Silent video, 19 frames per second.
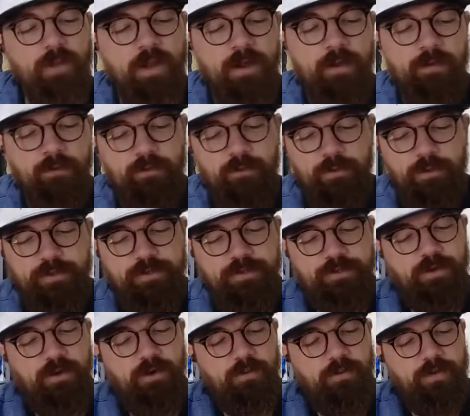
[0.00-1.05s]
Now, of course,
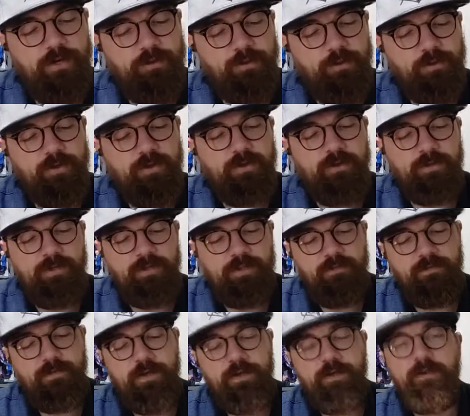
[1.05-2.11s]
as always, we're going to get the
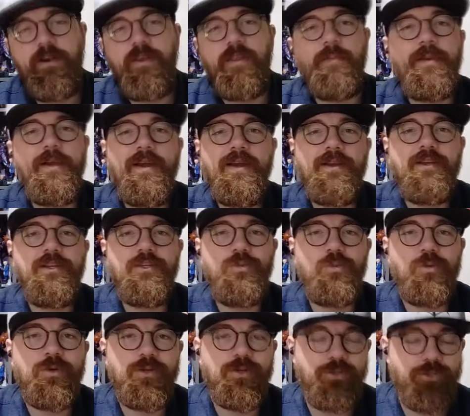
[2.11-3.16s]
figure out of the package.
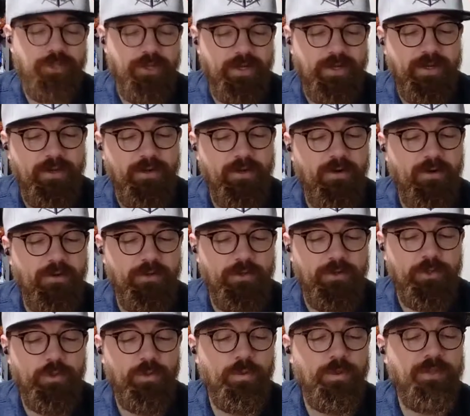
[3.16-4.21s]
We're going to check out all the
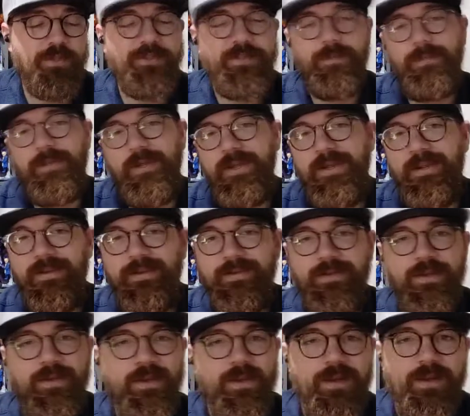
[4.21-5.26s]
joints, the paint,
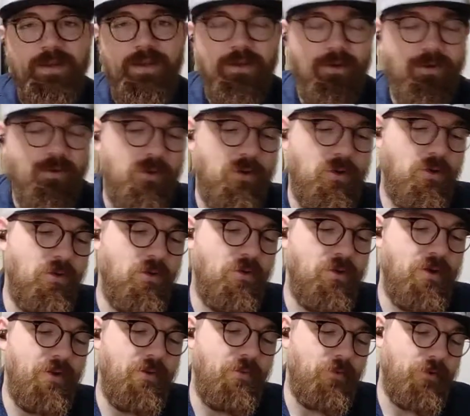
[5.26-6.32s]
the whole
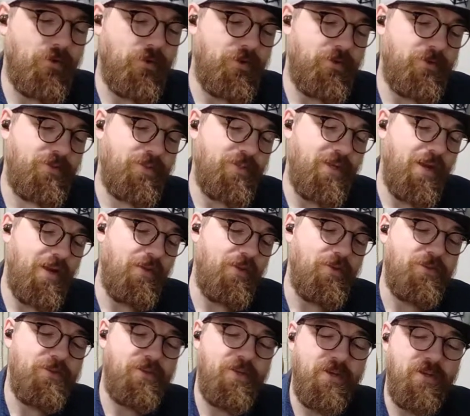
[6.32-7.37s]
nine. We're going to see how
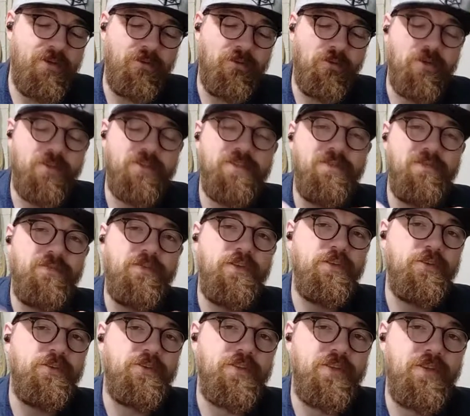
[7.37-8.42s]
this thing looks and
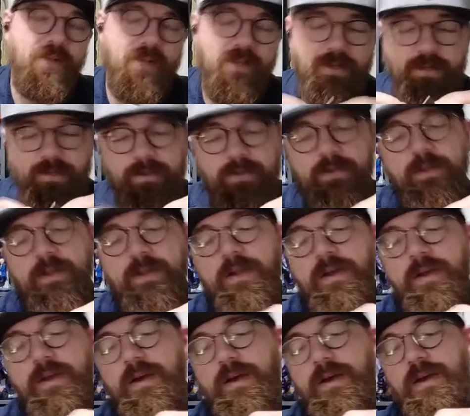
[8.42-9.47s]
feels in hand,
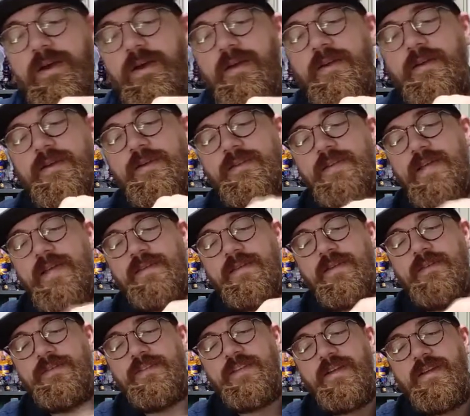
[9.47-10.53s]
because as
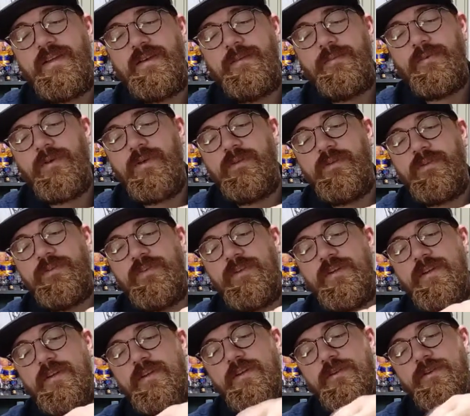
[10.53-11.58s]
I've said in previous
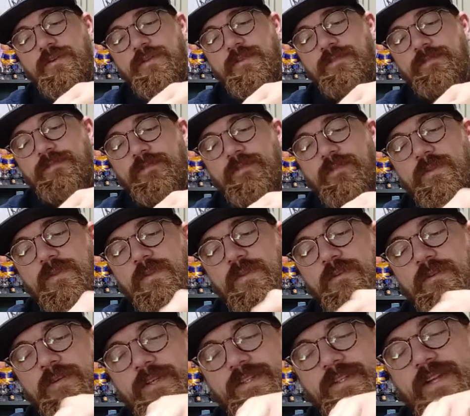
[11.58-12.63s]
videos, the
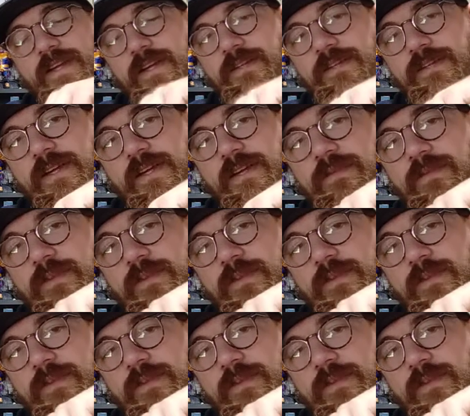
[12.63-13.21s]
only downside to